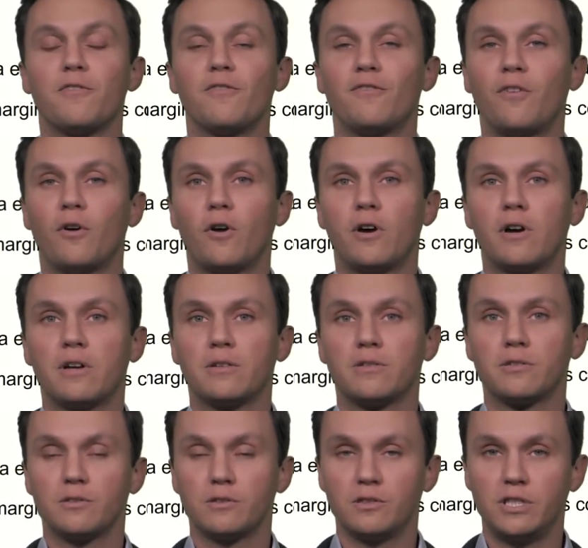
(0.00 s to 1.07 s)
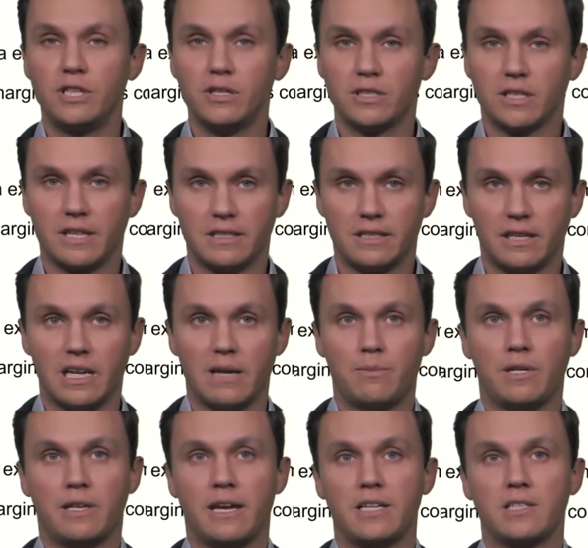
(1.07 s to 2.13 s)
For geostatistical
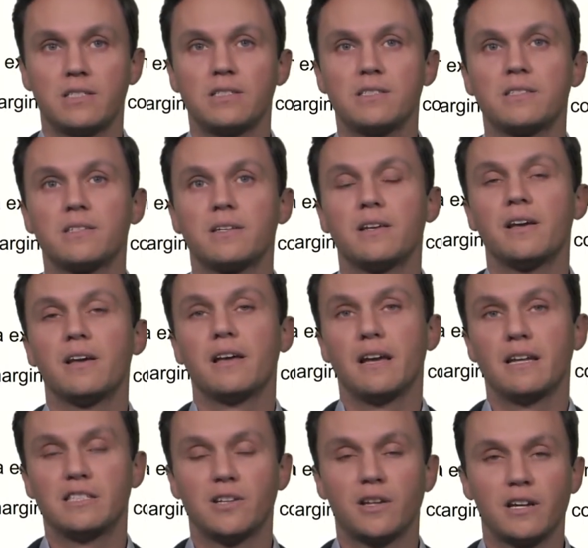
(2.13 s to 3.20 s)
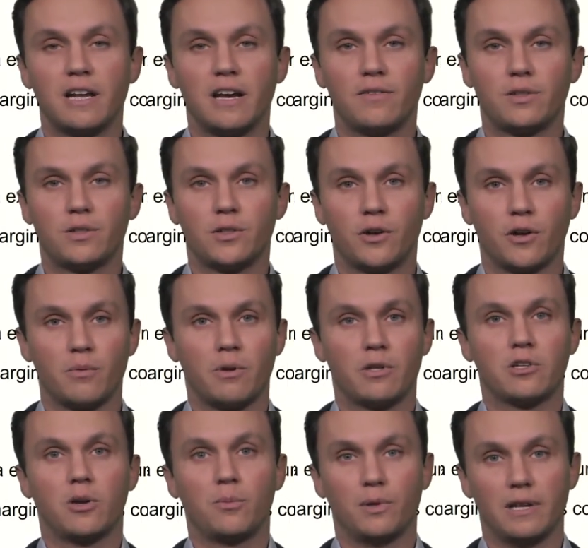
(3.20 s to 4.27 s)
applications, it's not enough to talk
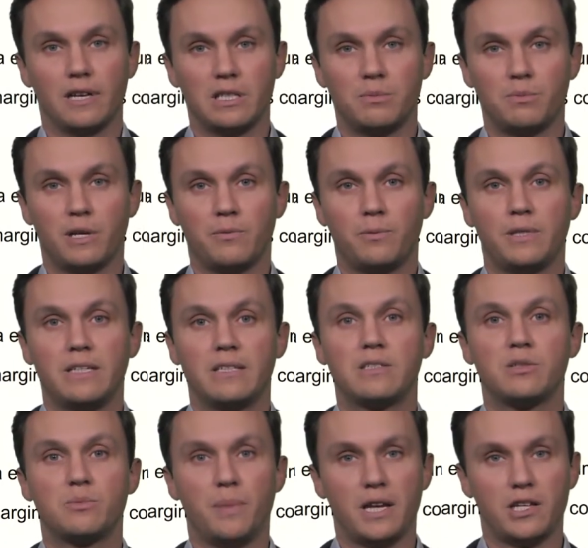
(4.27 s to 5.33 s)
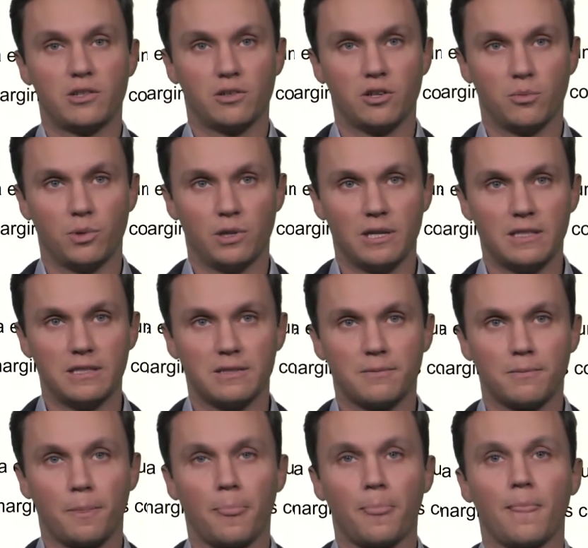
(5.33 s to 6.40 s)
about copulas, but we need spatial copulas.
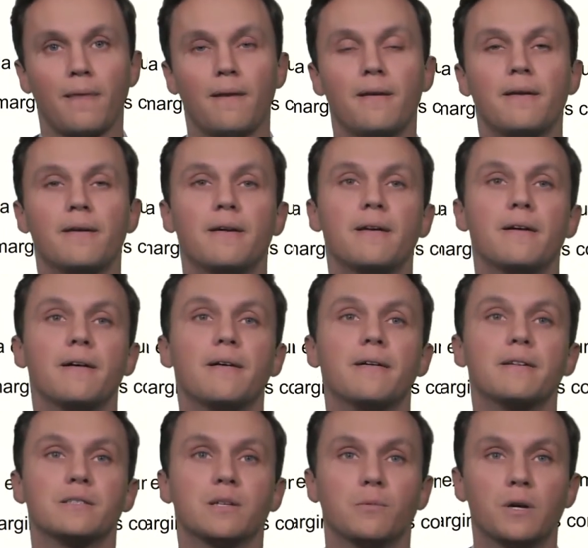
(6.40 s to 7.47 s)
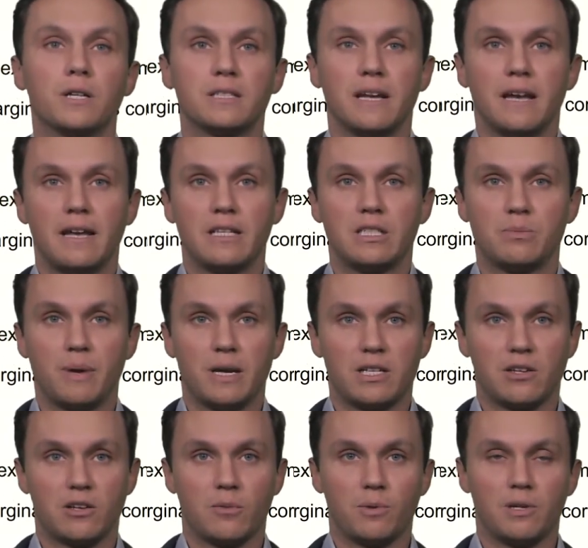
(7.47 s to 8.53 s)
So what is a
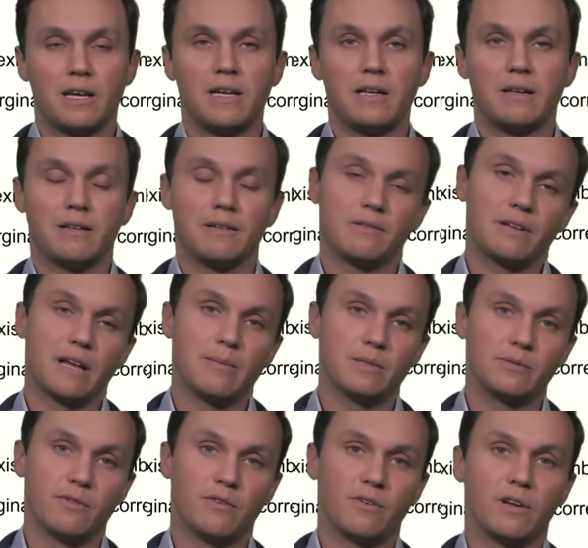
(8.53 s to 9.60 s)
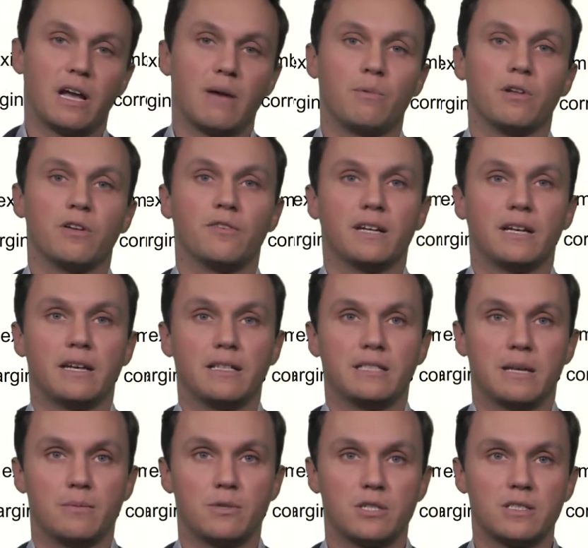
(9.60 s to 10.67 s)
spatial copula? It comes with a couple of
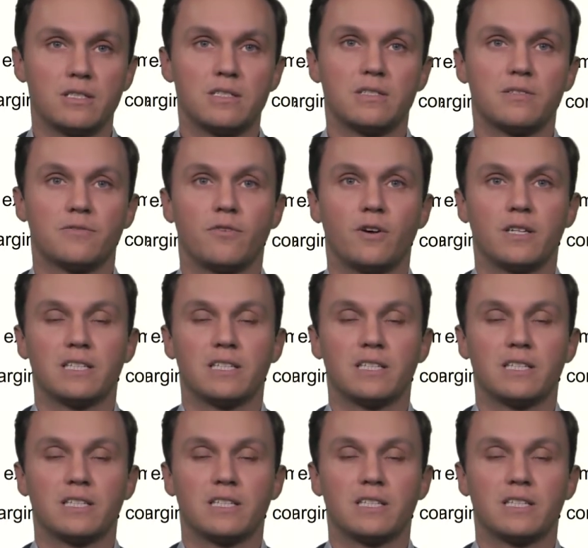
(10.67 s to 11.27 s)
assumptions. For